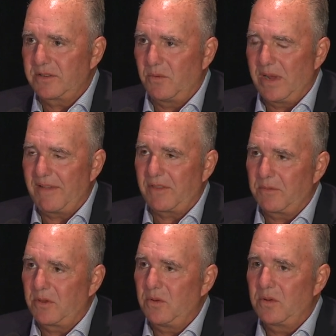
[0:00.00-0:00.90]
So we have to
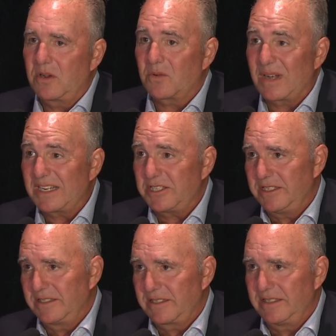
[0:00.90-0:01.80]
do
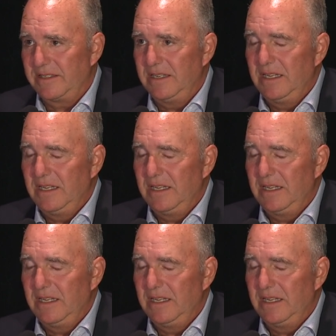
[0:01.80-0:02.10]
corrections and